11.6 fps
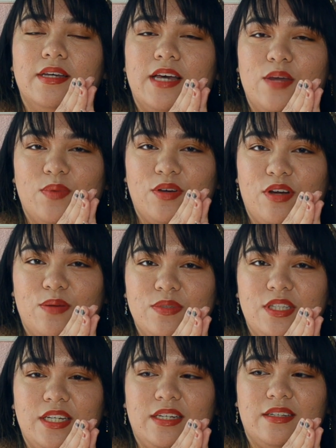and my
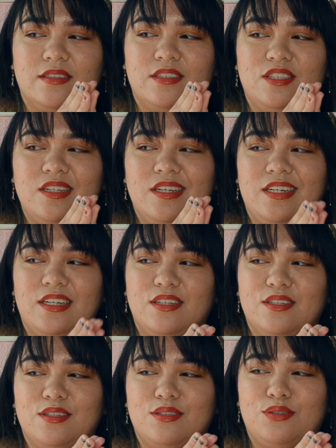grandma's like, Janae,
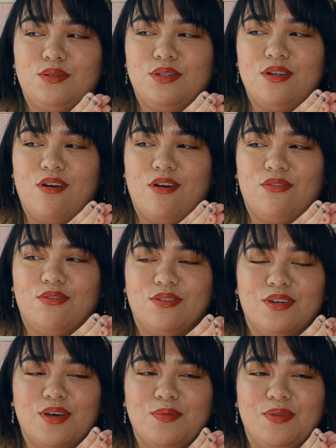turn it off.
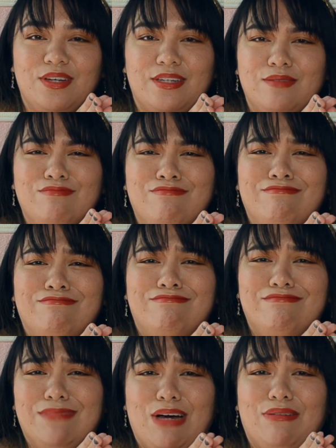I'm like,
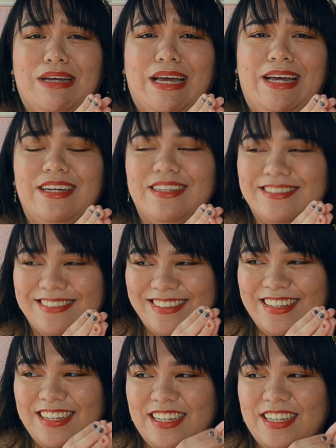okay.
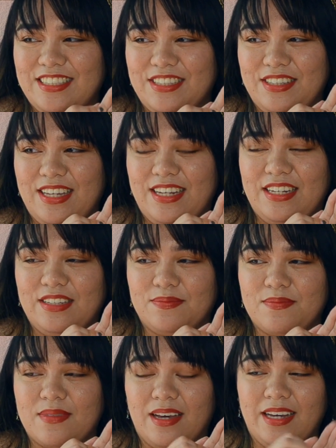So then
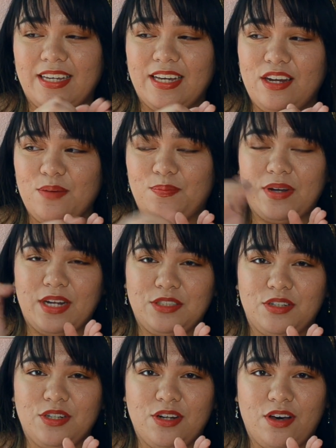I get up and I
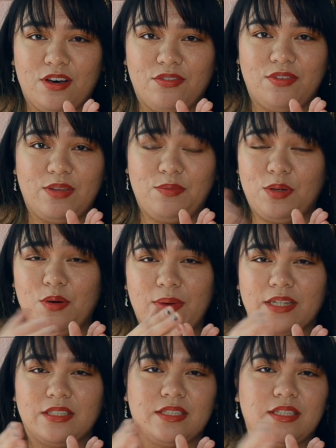turn it off and we go
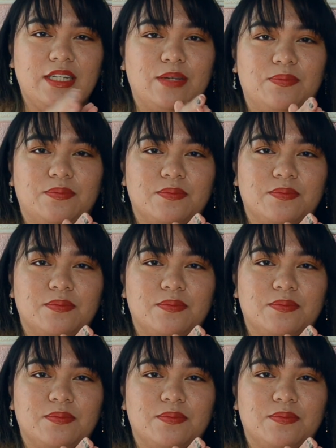back to sleep.